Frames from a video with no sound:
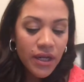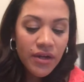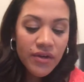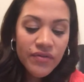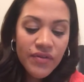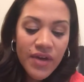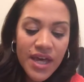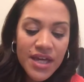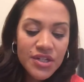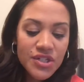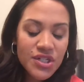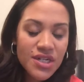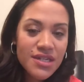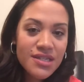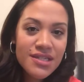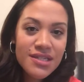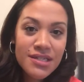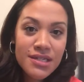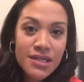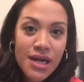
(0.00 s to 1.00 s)
and
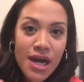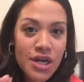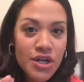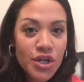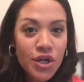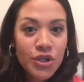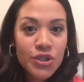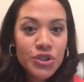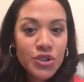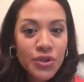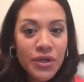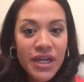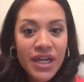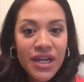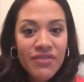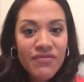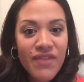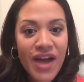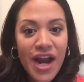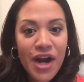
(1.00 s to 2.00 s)
just a nurturing
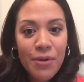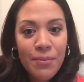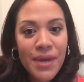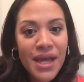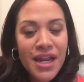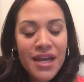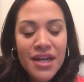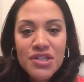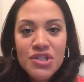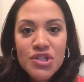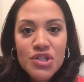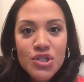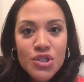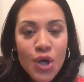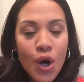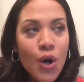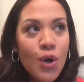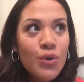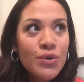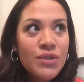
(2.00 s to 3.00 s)
environment, and it's
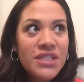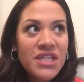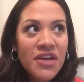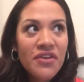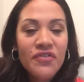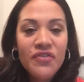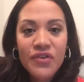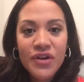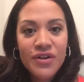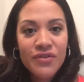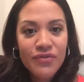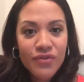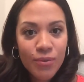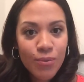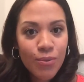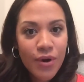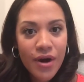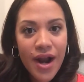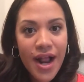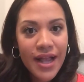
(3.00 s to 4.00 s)
so different from
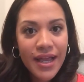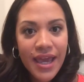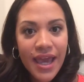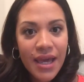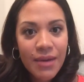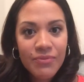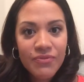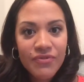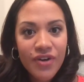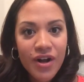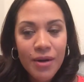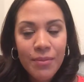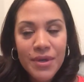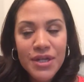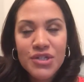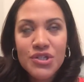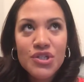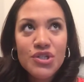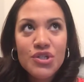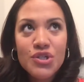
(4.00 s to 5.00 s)
where I came from. It's
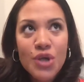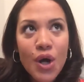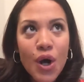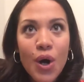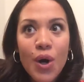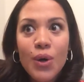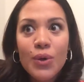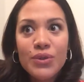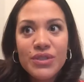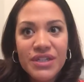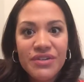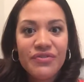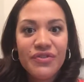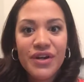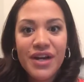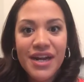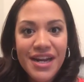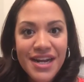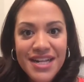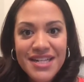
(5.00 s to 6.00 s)
so different,
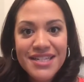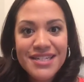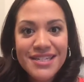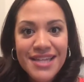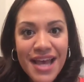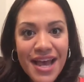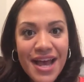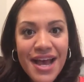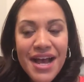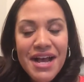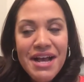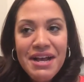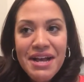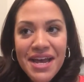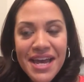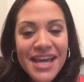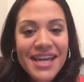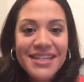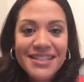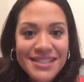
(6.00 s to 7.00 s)
and
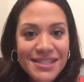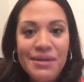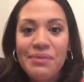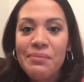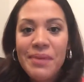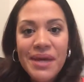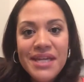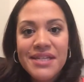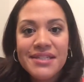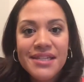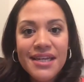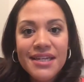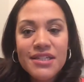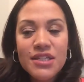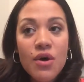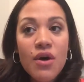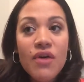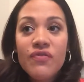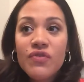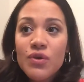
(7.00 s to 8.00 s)
it's amazing. So
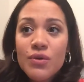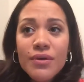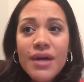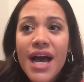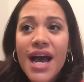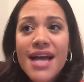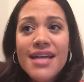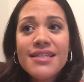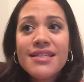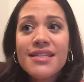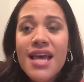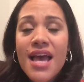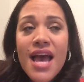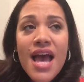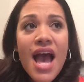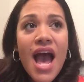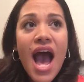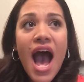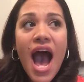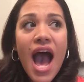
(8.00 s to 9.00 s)
if you guys,
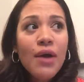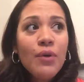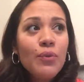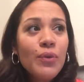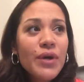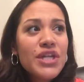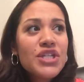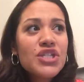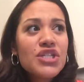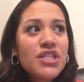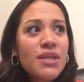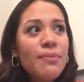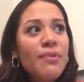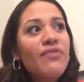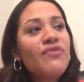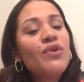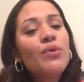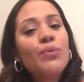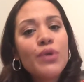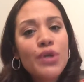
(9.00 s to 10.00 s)
I wish some of
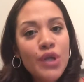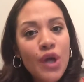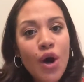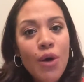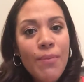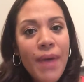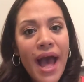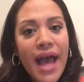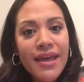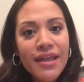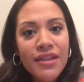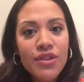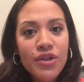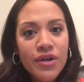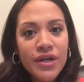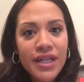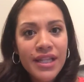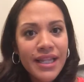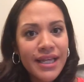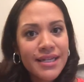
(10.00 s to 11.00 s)
you would go back and look
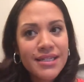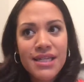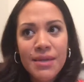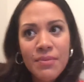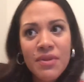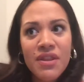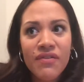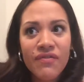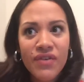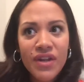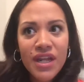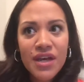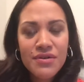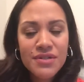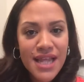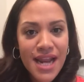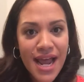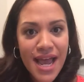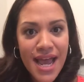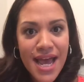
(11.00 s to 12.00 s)
at like some of the videos that
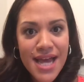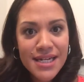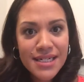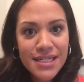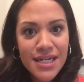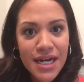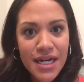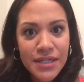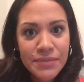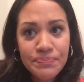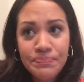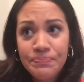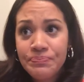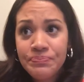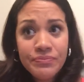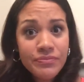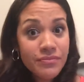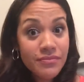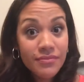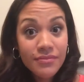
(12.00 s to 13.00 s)
I had done,
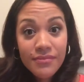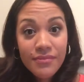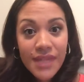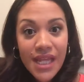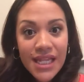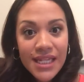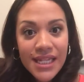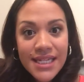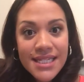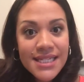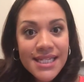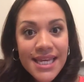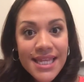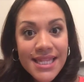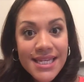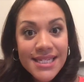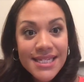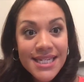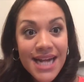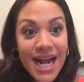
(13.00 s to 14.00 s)
let's say
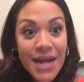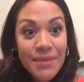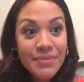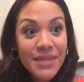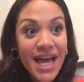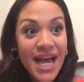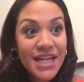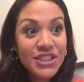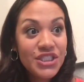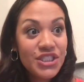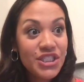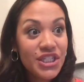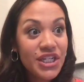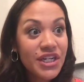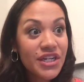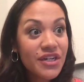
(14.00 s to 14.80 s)
this time last year.